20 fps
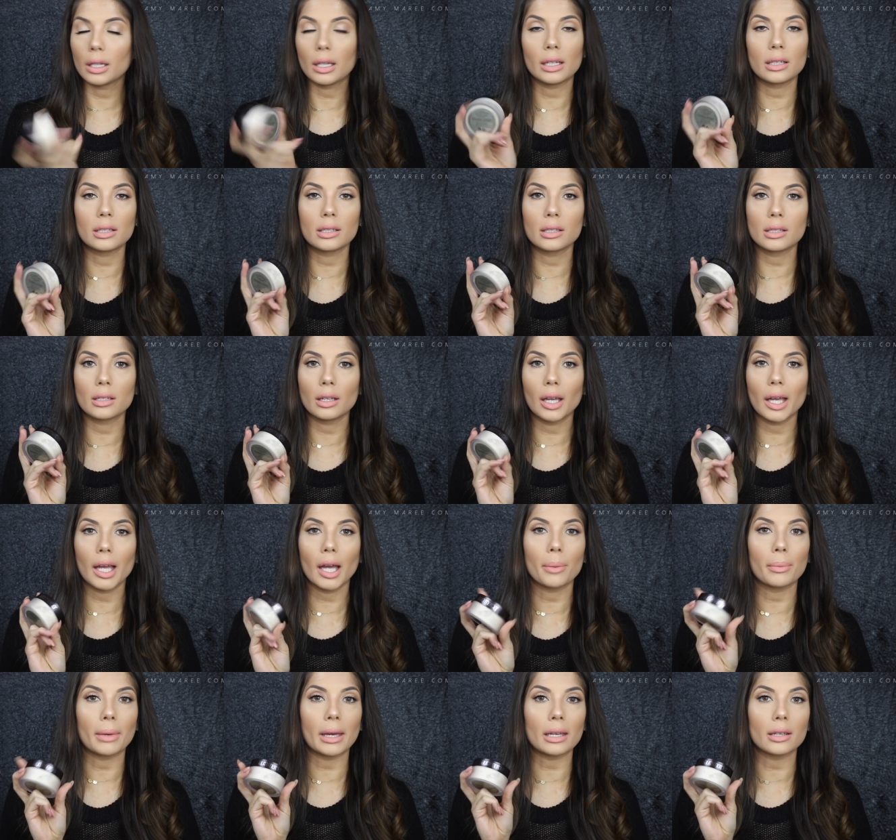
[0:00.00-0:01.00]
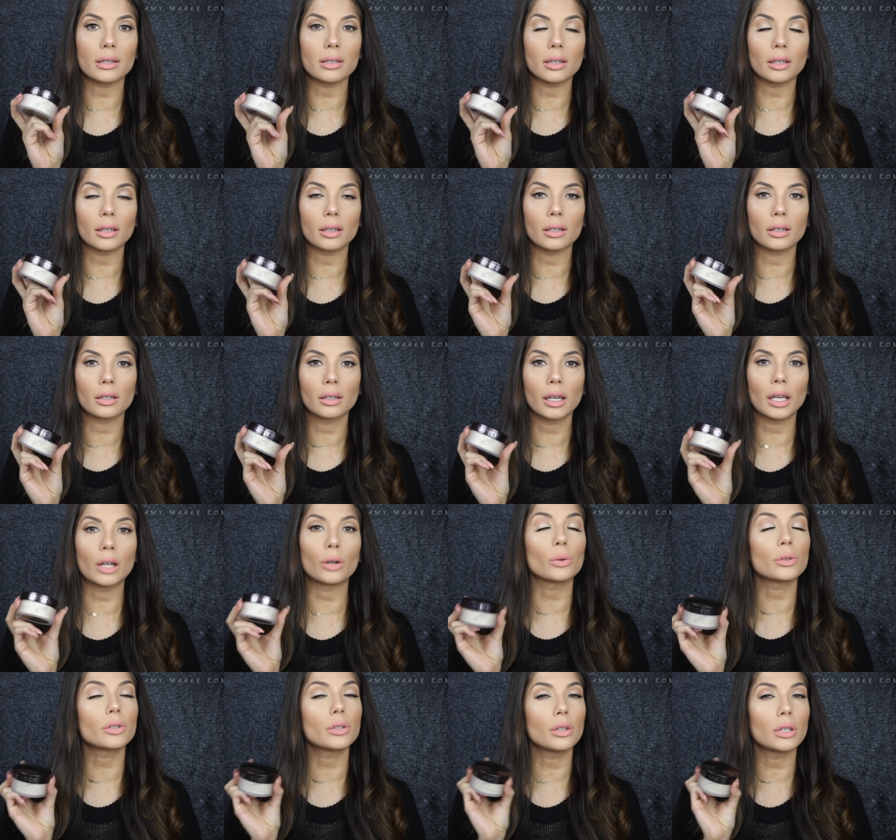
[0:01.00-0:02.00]
It's amazing.
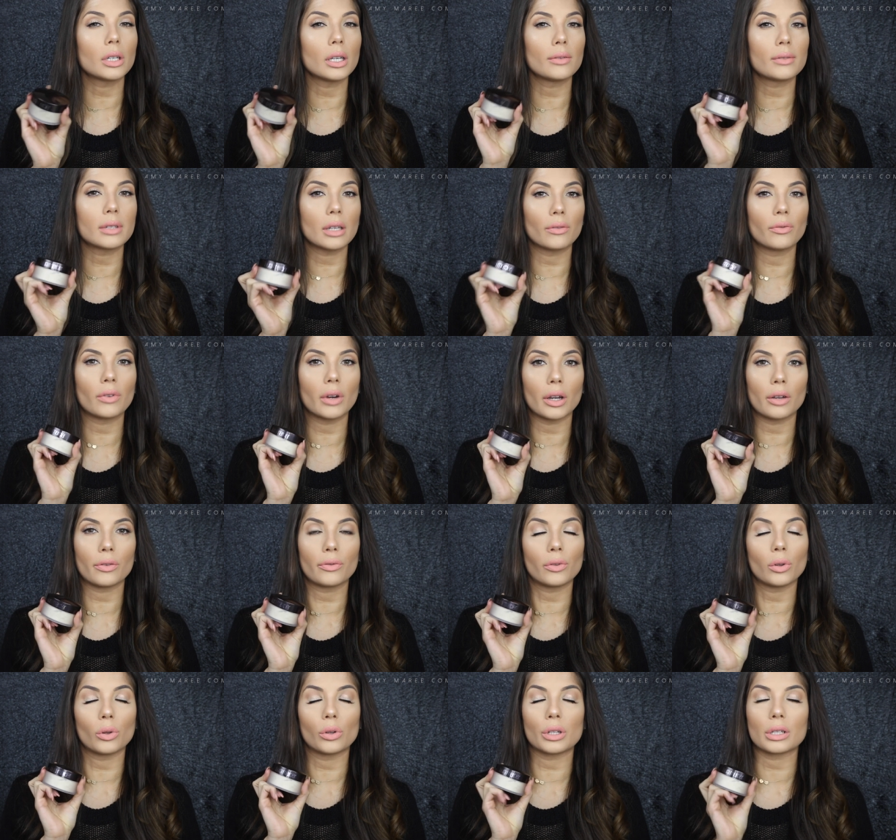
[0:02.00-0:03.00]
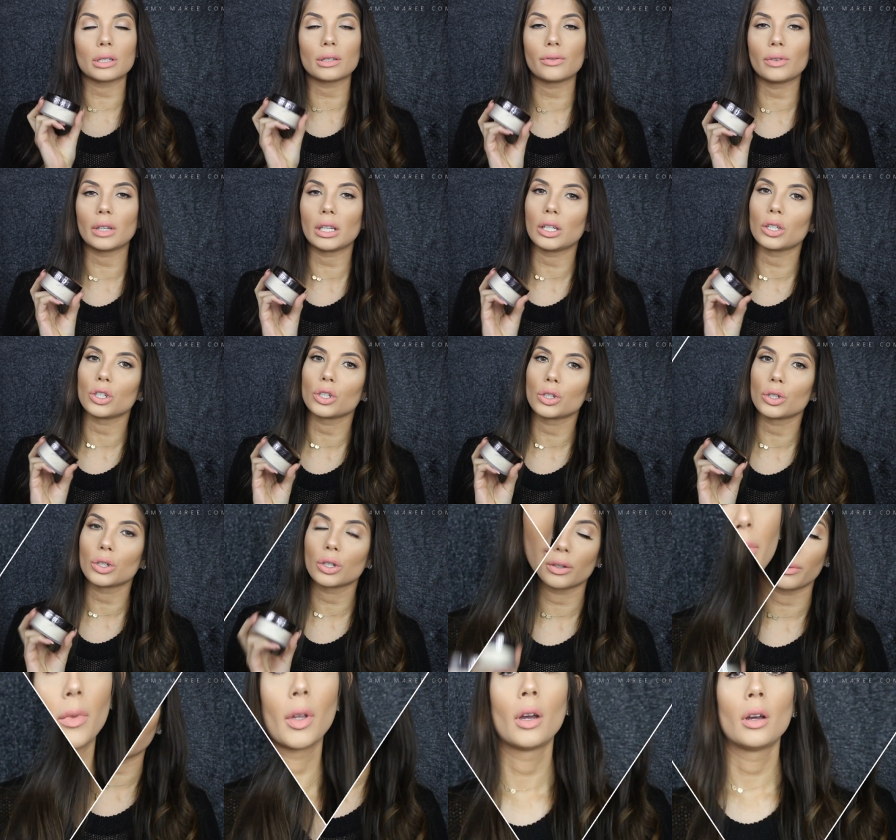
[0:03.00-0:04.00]
It also gives a very flawless finish.
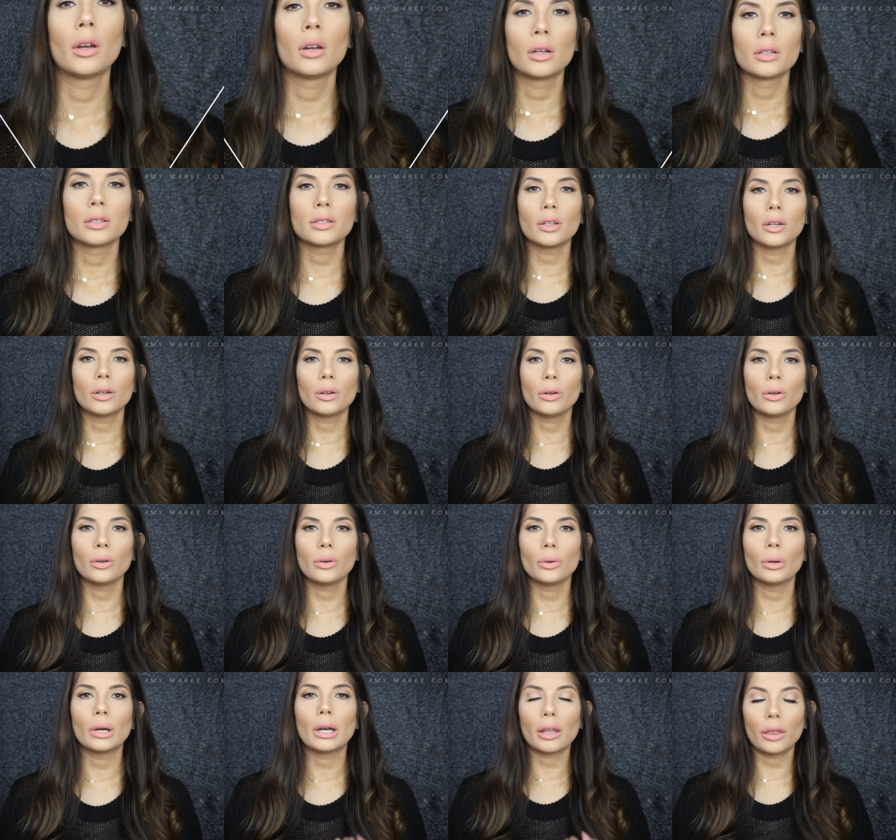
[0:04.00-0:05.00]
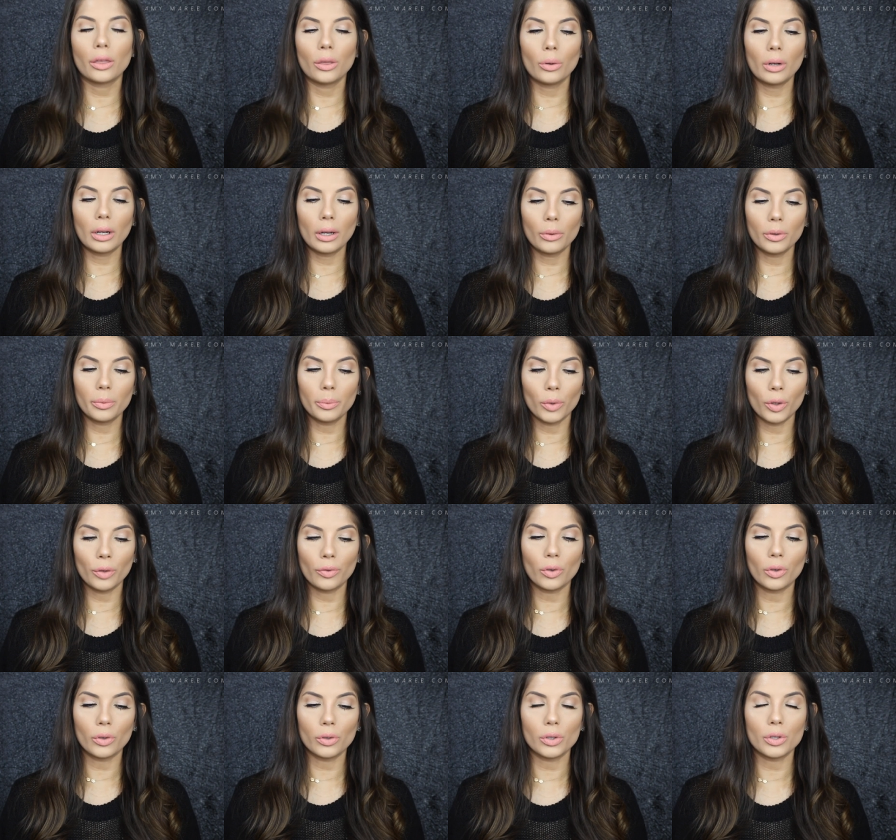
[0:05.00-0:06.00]
So I thought I would
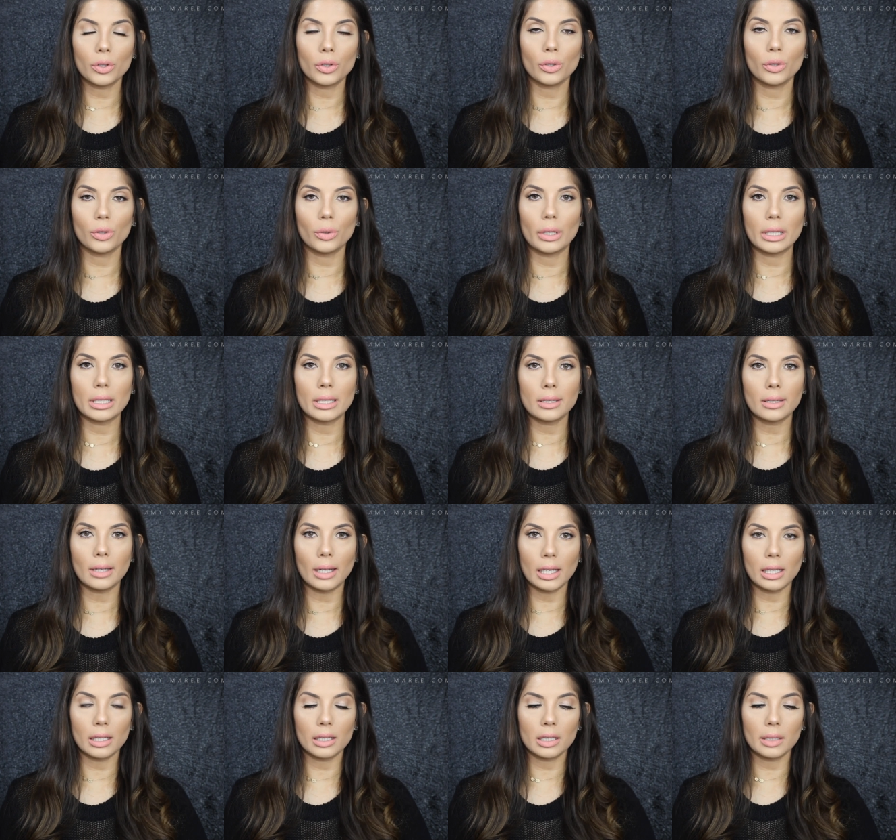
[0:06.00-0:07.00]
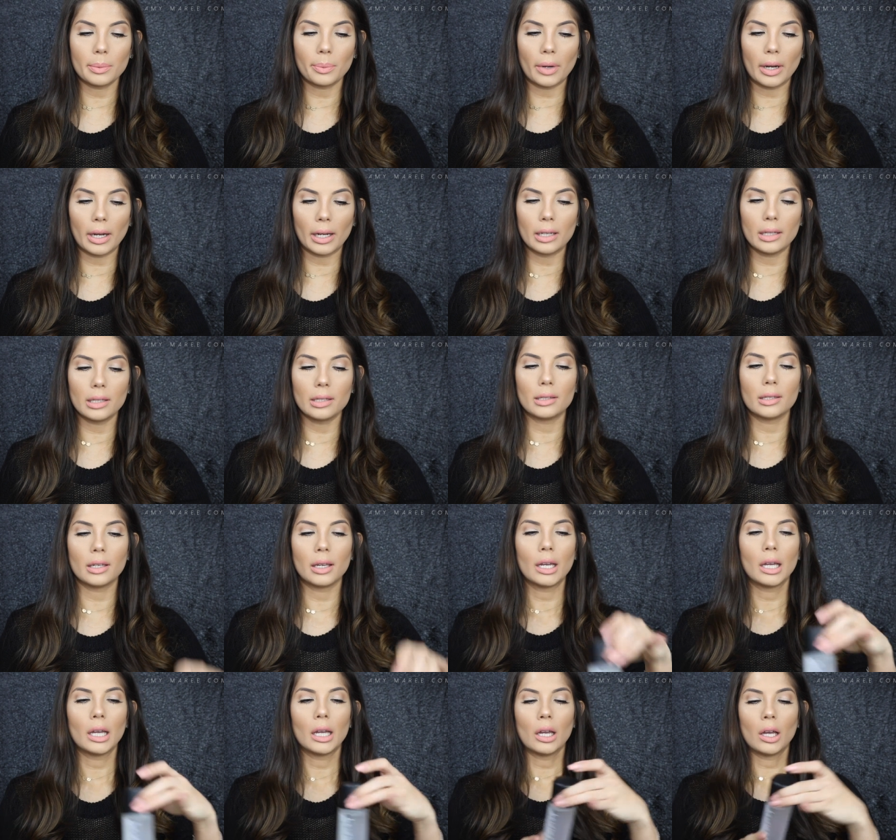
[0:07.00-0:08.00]
move on to setting sprays.
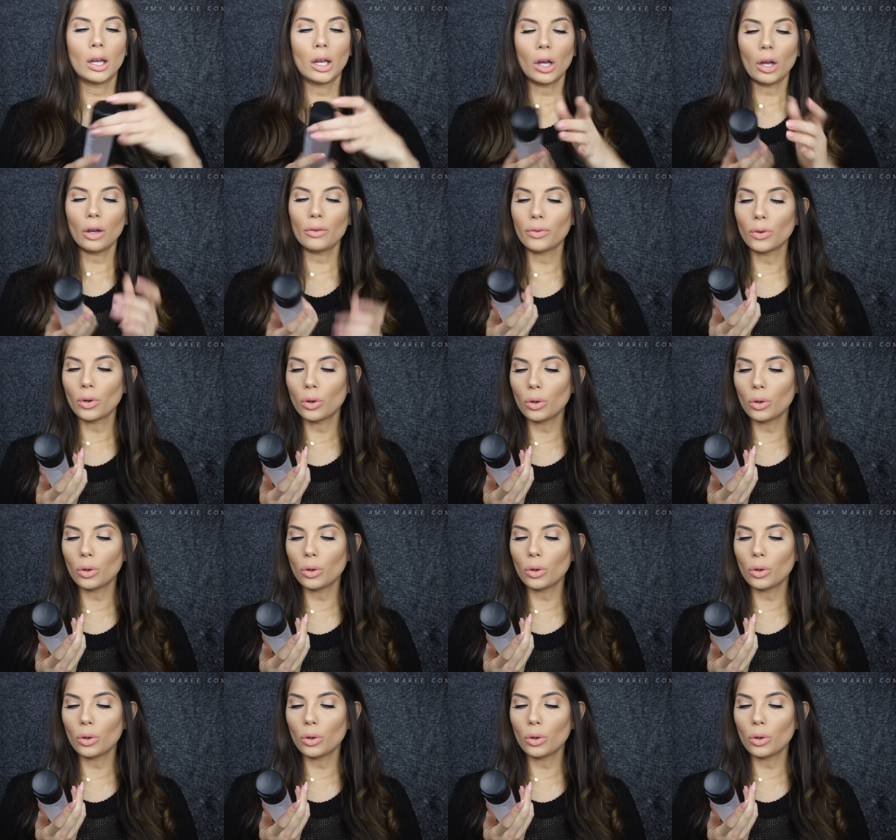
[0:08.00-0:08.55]
Of